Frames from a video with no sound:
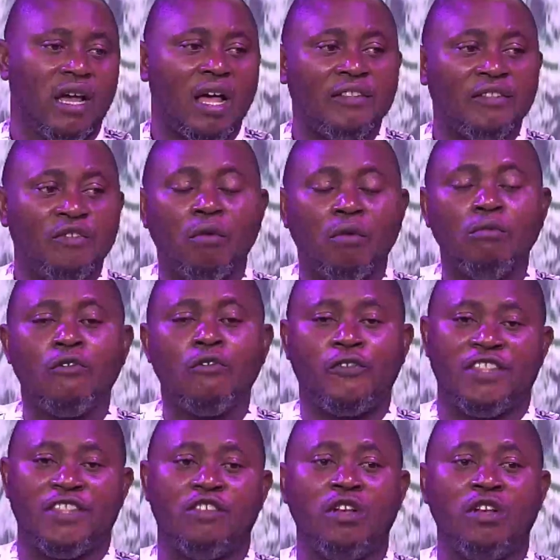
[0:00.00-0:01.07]
and you're
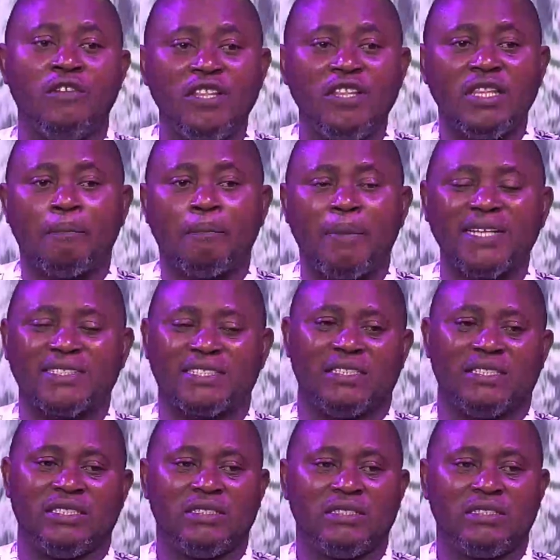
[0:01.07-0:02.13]
moving, you're leaving the
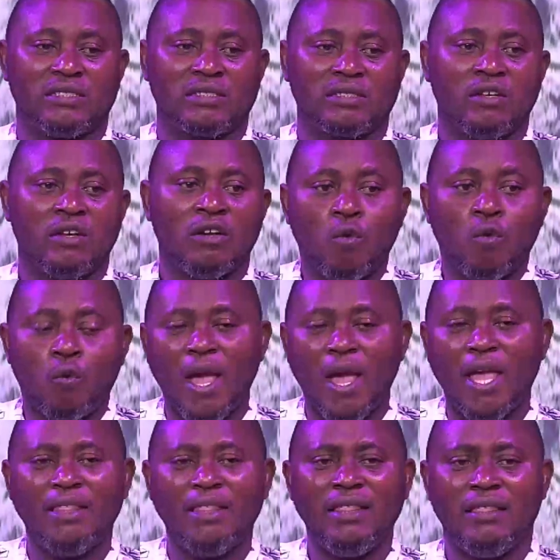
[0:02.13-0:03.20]
party
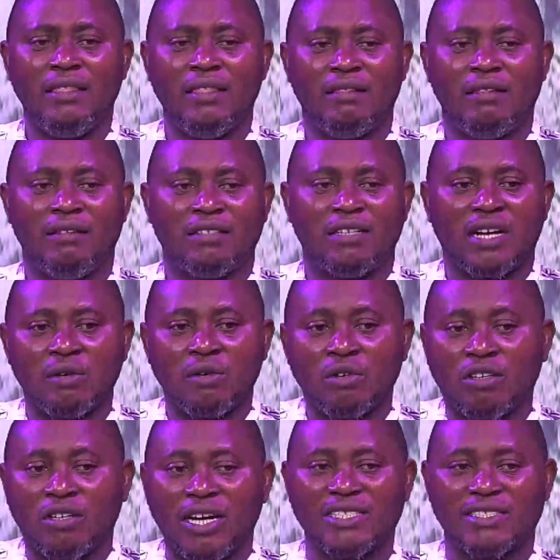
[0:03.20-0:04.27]
when there are no
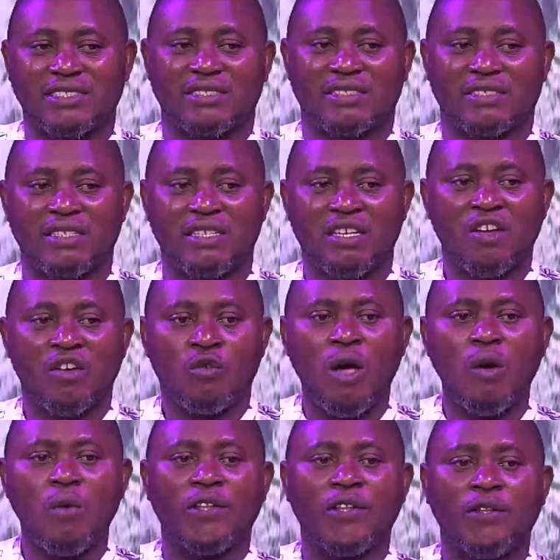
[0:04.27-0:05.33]
crises,
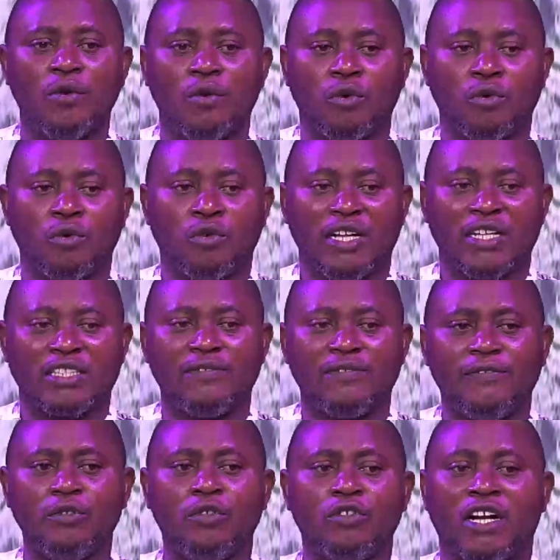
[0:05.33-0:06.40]
when we know that
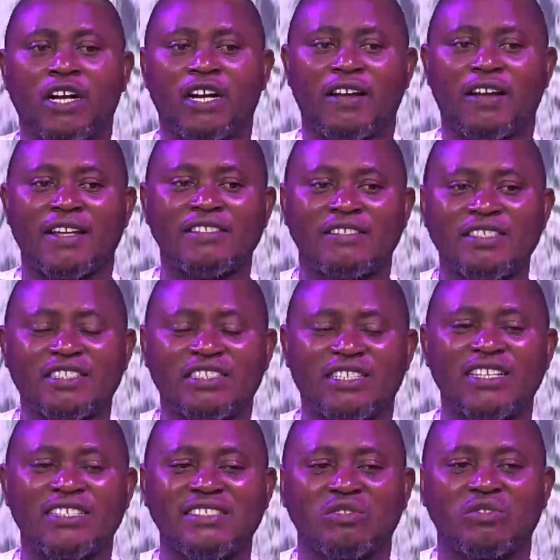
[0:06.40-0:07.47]
even though there are crises, this
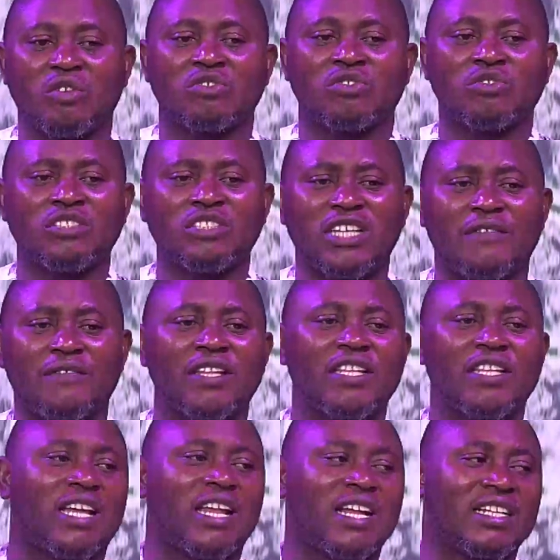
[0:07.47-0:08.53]
crisis does not have
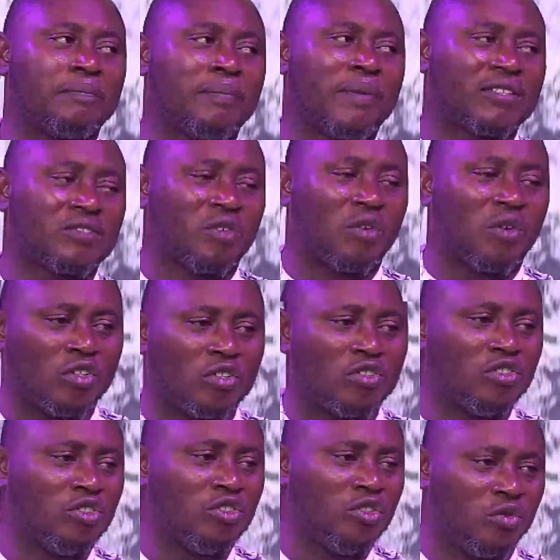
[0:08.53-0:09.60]
any direct impact
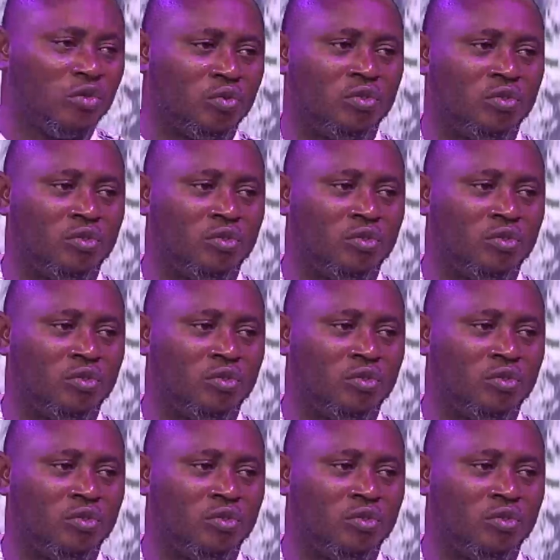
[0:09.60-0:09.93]
on you